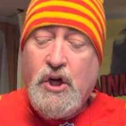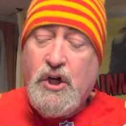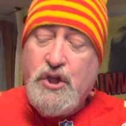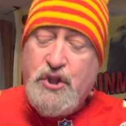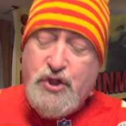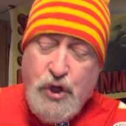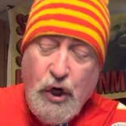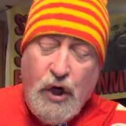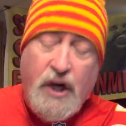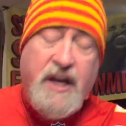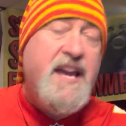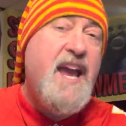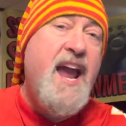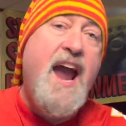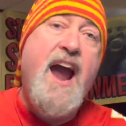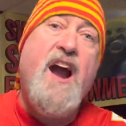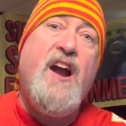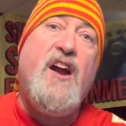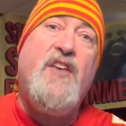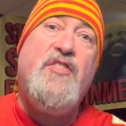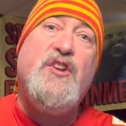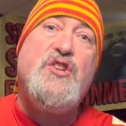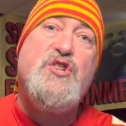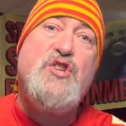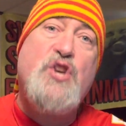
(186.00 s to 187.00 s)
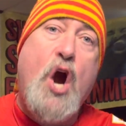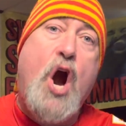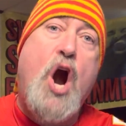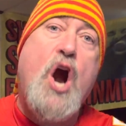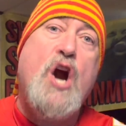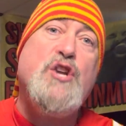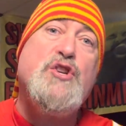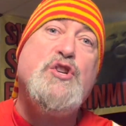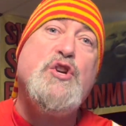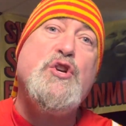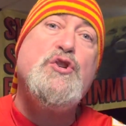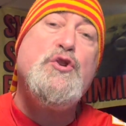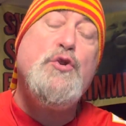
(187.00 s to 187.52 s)
took care of the
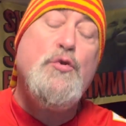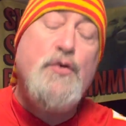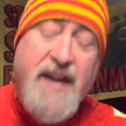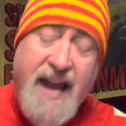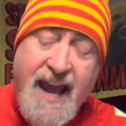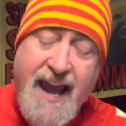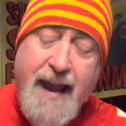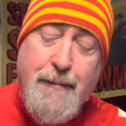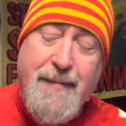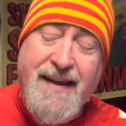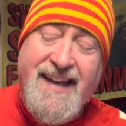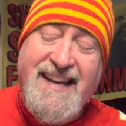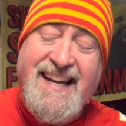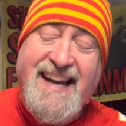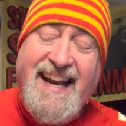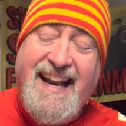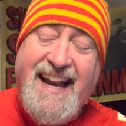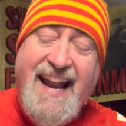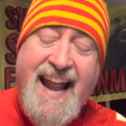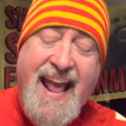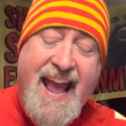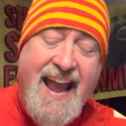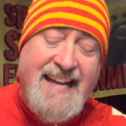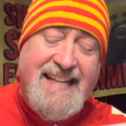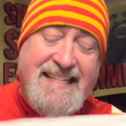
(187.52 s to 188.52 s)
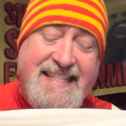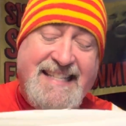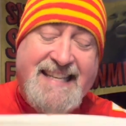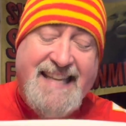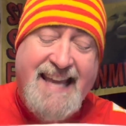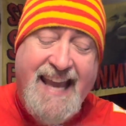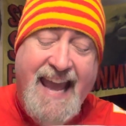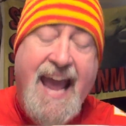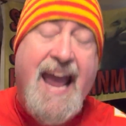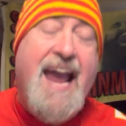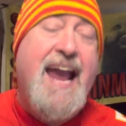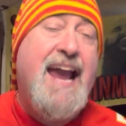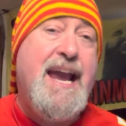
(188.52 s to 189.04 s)
Chargers who came into today's
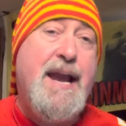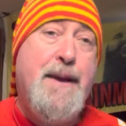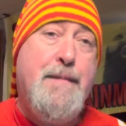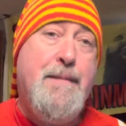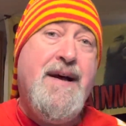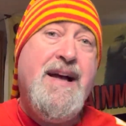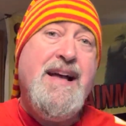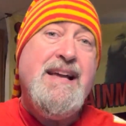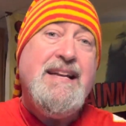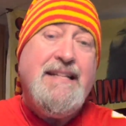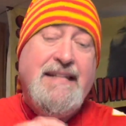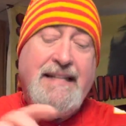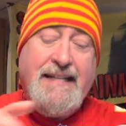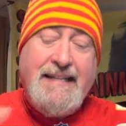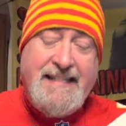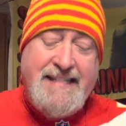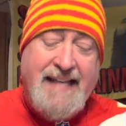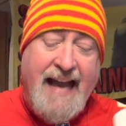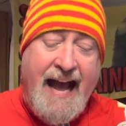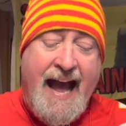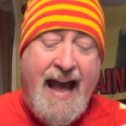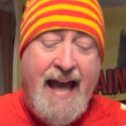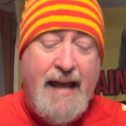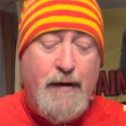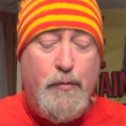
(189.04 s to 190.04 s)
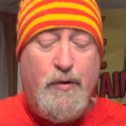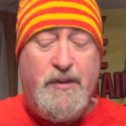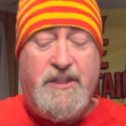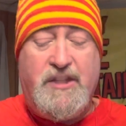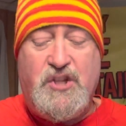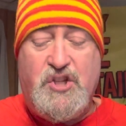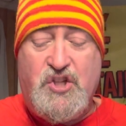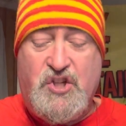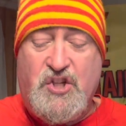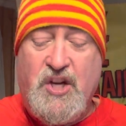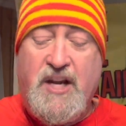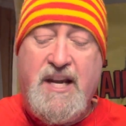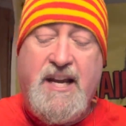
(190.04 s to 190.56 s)
game tied with the
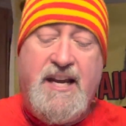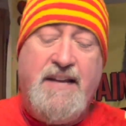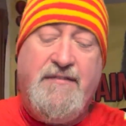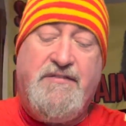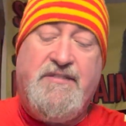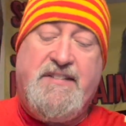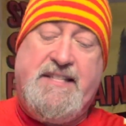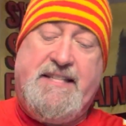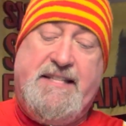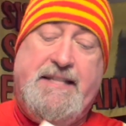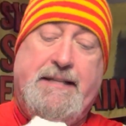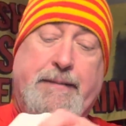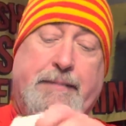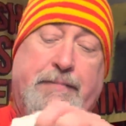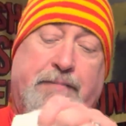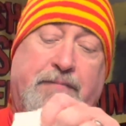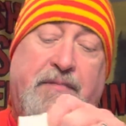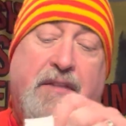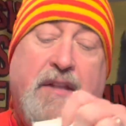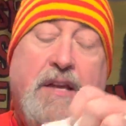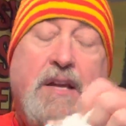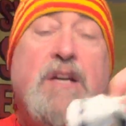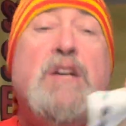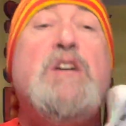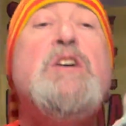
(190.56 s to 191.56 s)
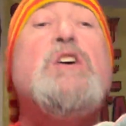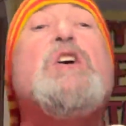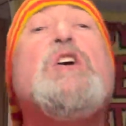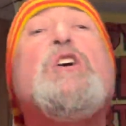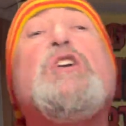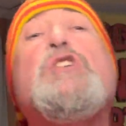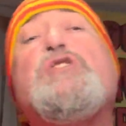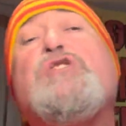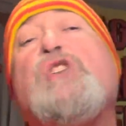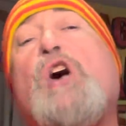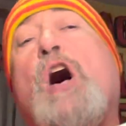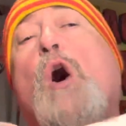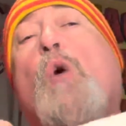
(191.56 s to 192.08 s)
Chiefs.
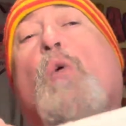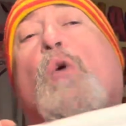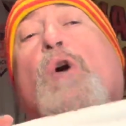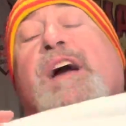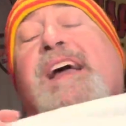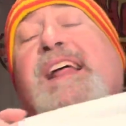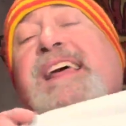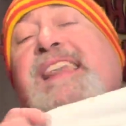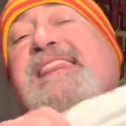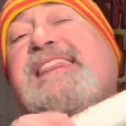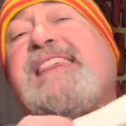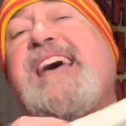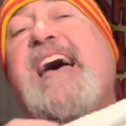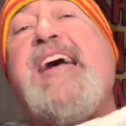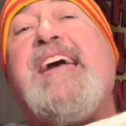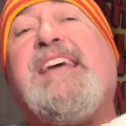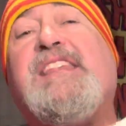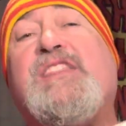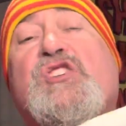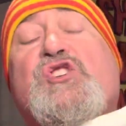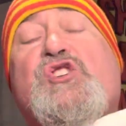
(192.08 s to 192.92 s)
So we're going to thank the